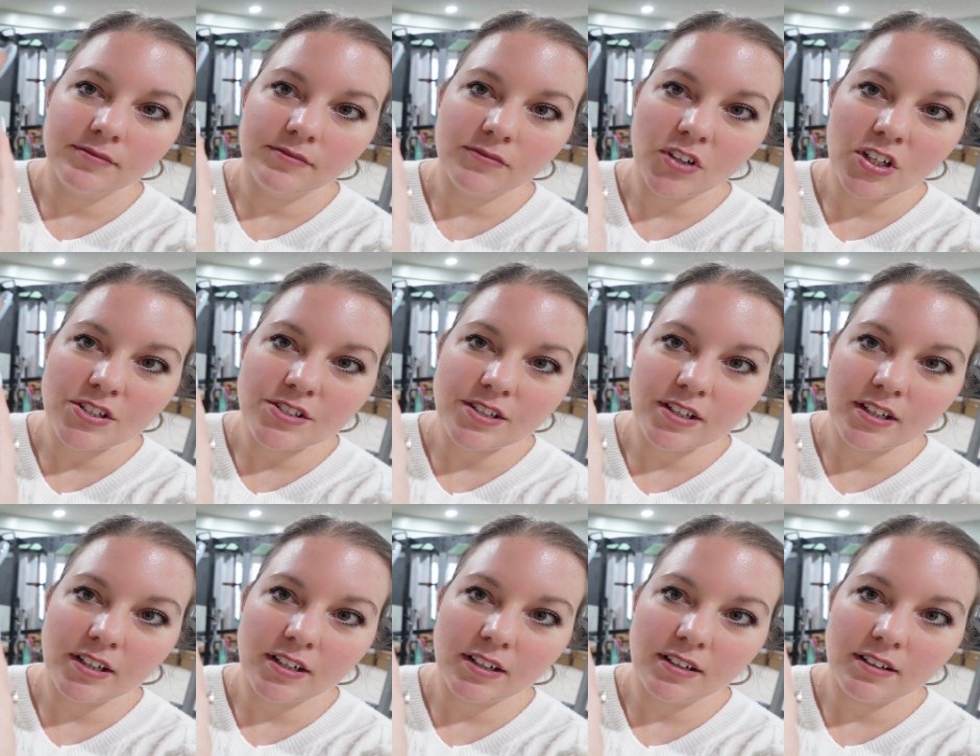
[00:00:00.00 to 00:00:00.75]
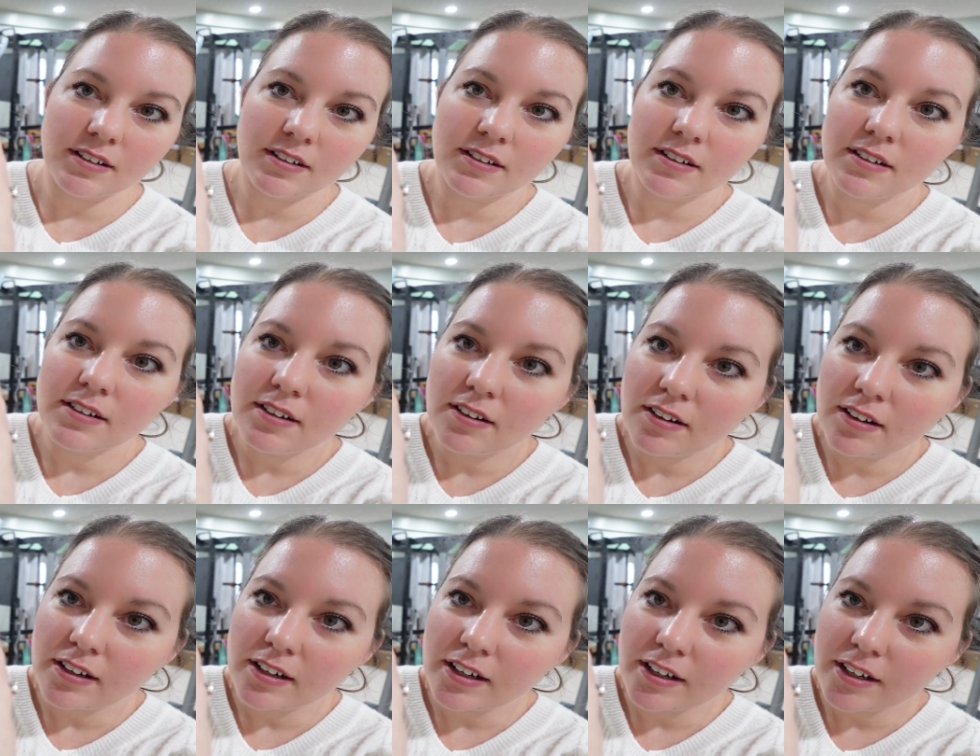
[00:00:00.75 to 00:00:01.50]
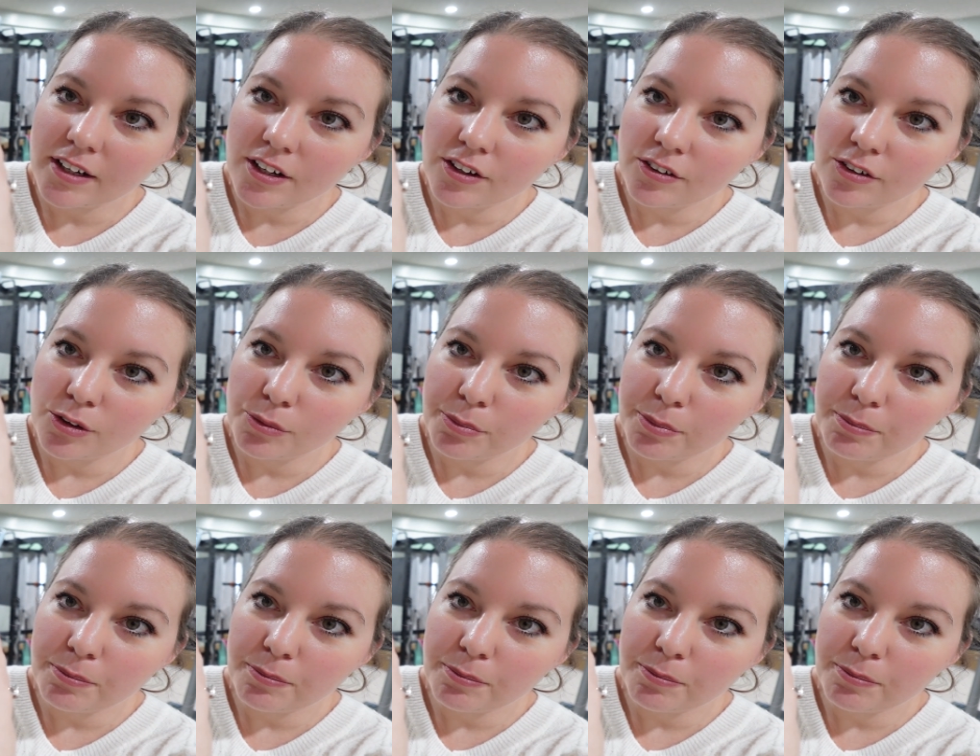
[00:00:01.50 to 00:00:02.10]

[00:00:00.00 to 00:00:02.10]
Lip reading: They're sitting on a cute little